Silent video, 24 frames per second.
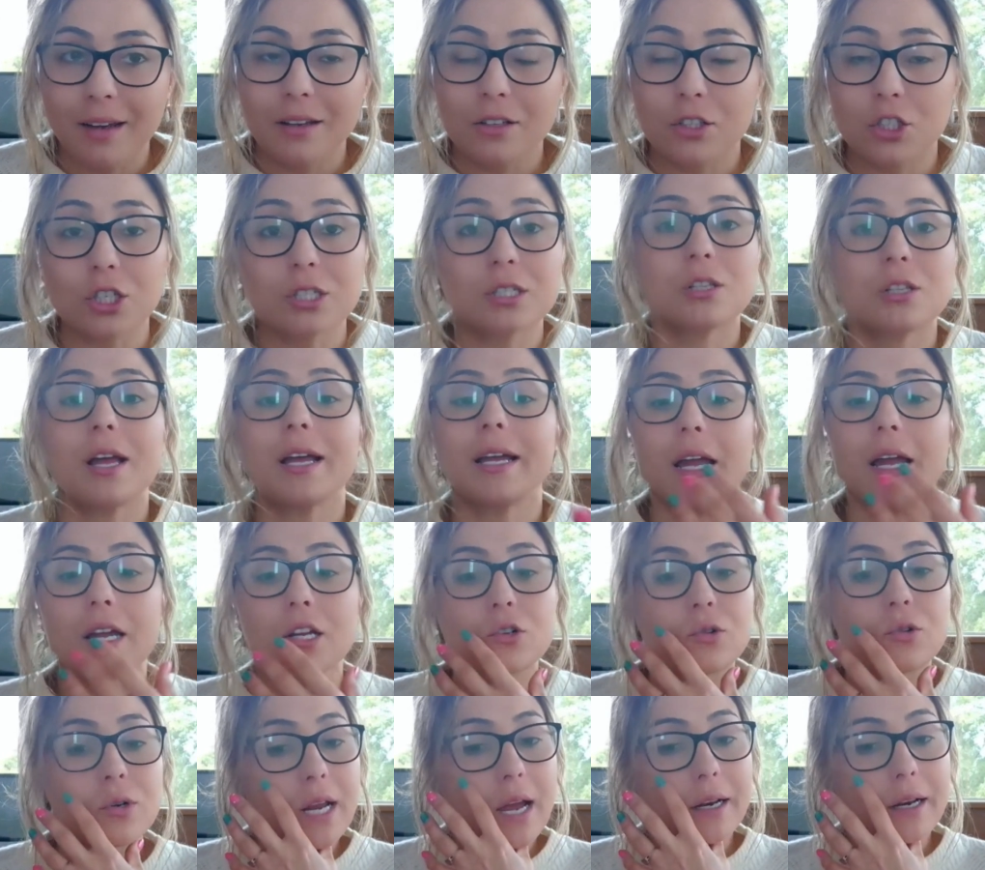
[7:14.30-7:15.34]
Just like
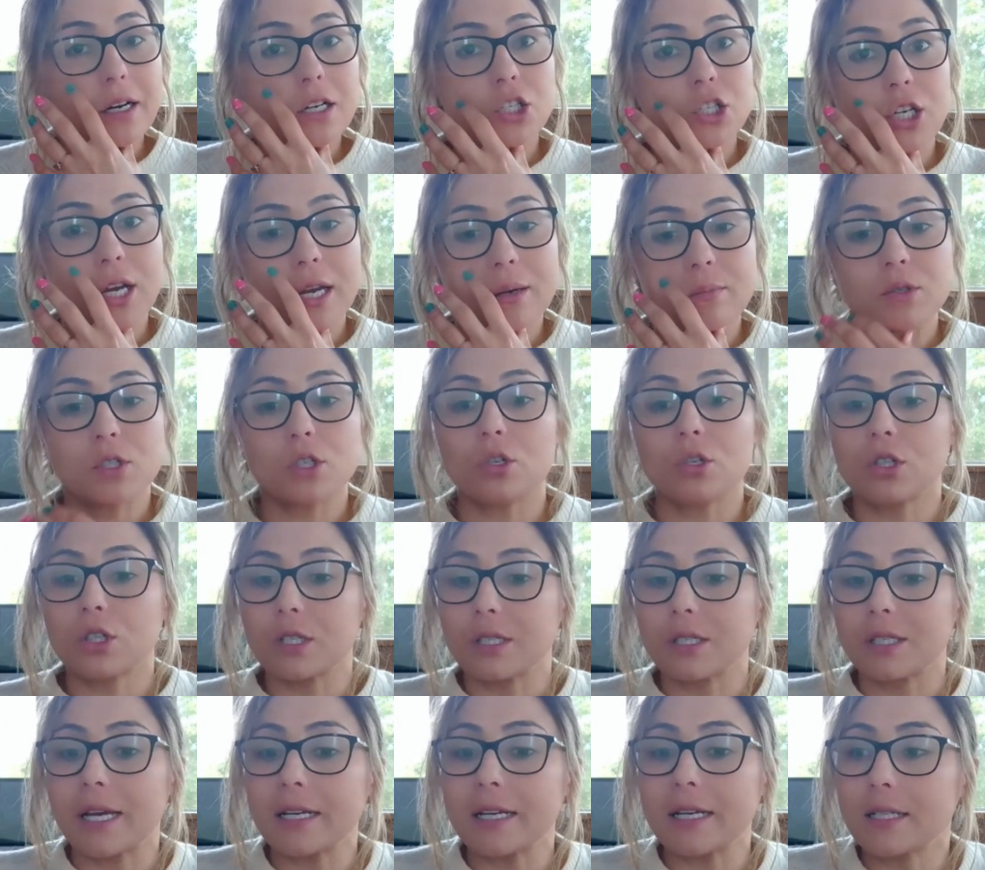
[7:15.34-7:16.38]
Adriana James used to
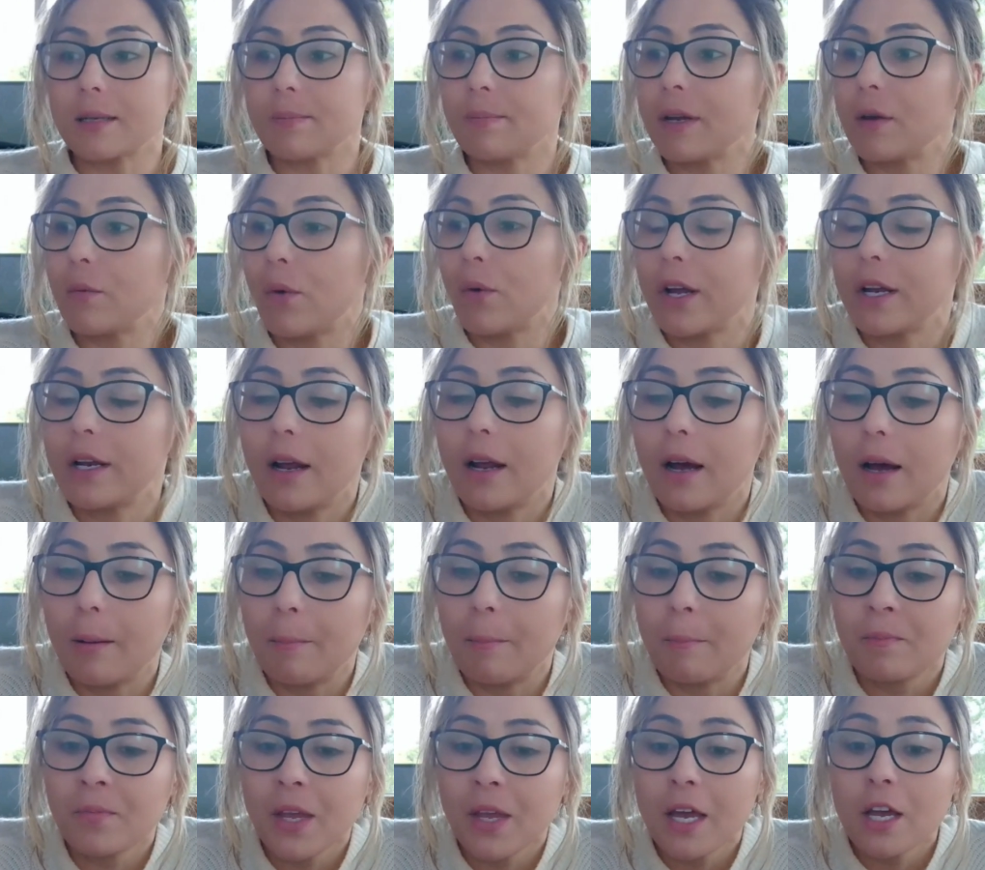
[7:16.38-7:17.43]
say to me when
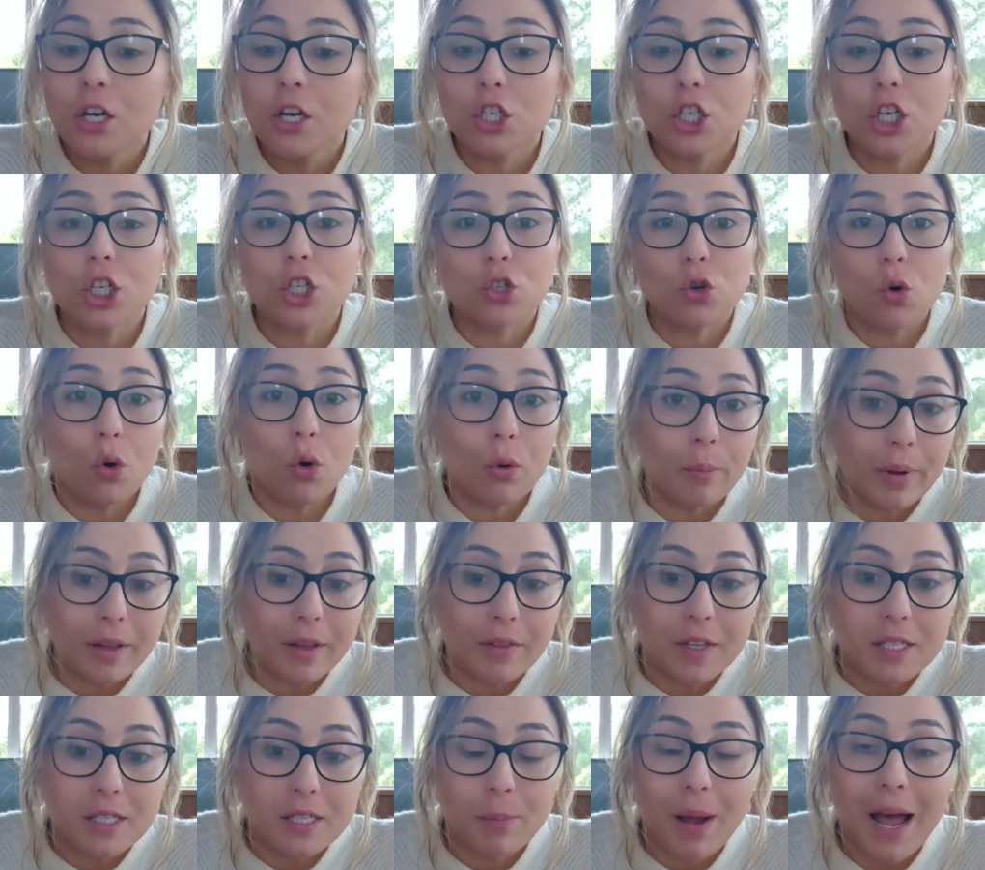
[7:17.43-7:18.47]
she taught me
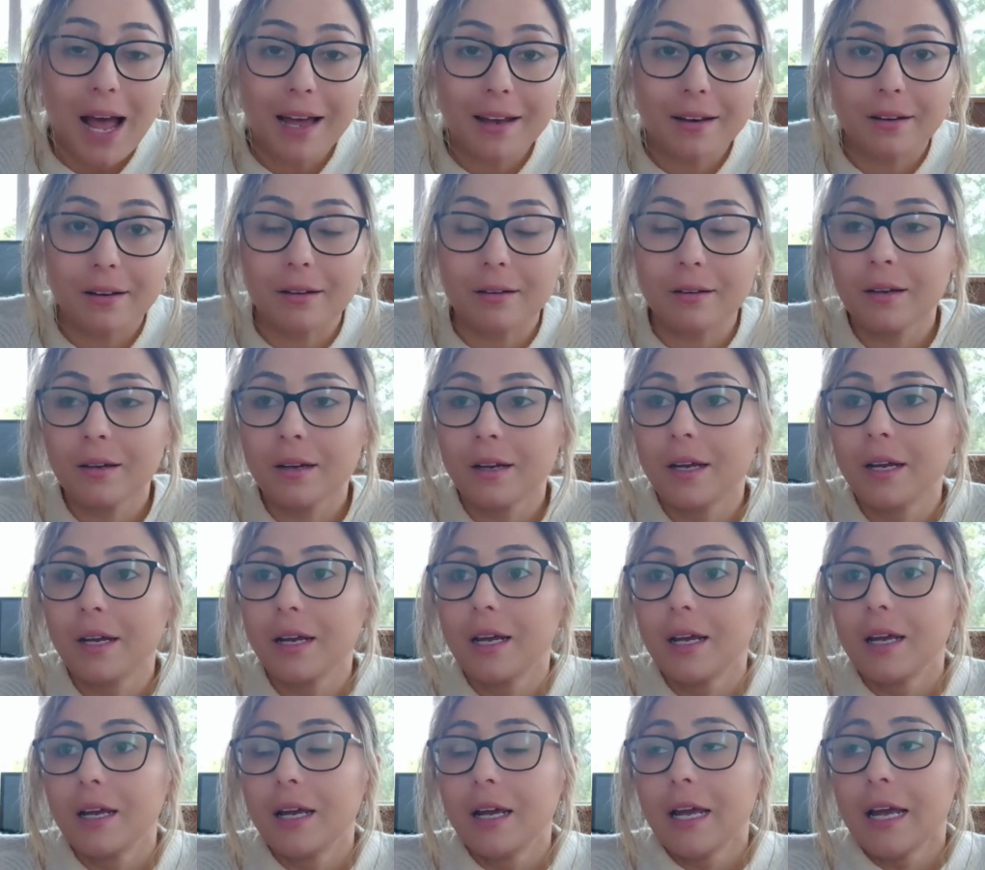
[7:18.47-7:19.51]
this pattern
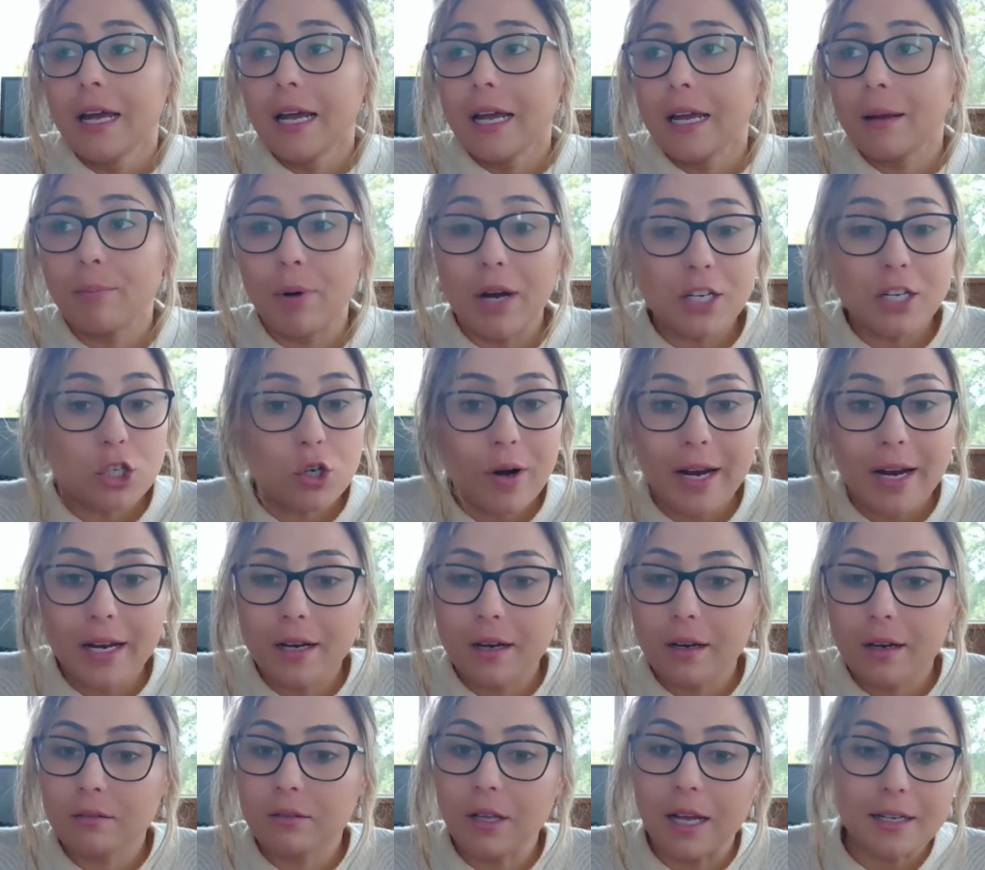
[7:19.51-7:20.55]
in my
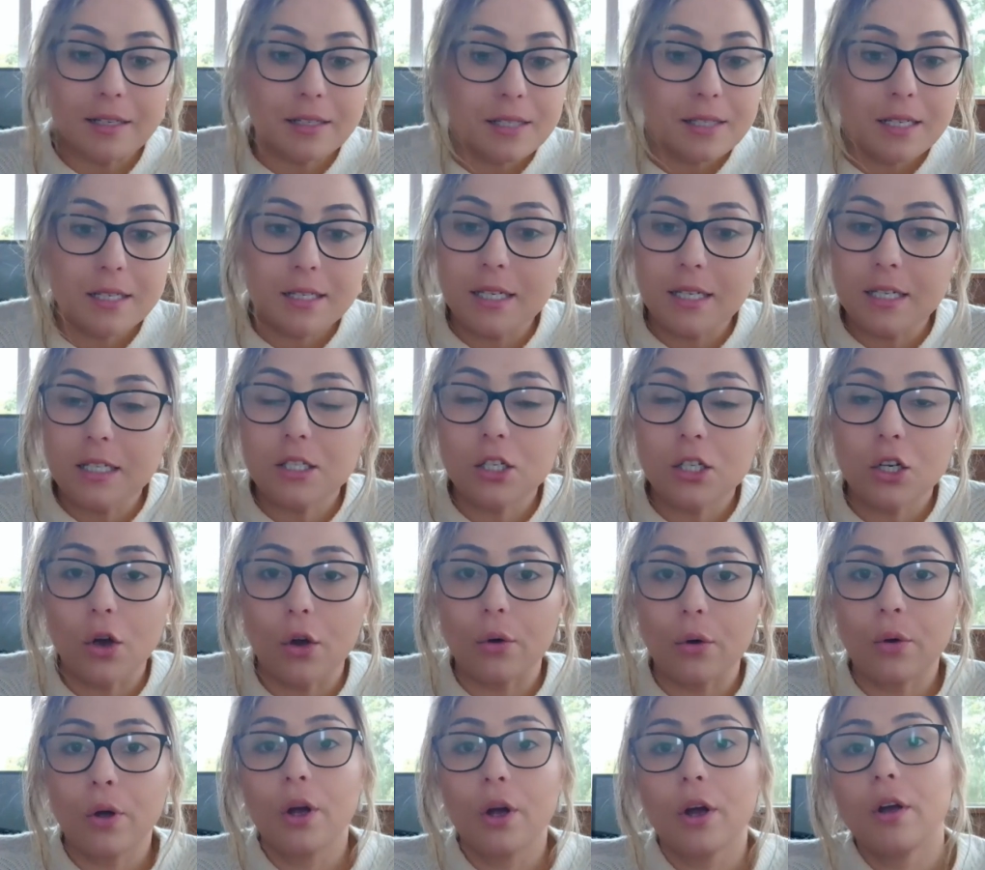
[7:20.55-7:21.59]
training like 6 years
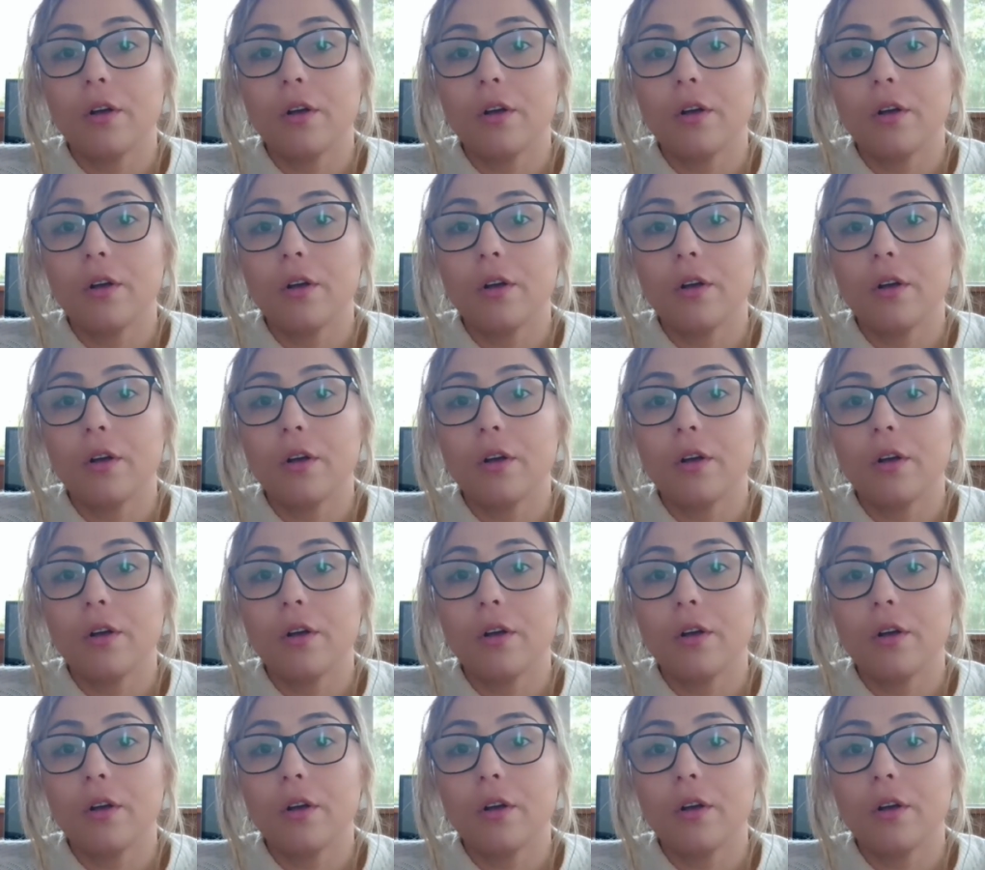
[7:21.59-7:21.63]
ago.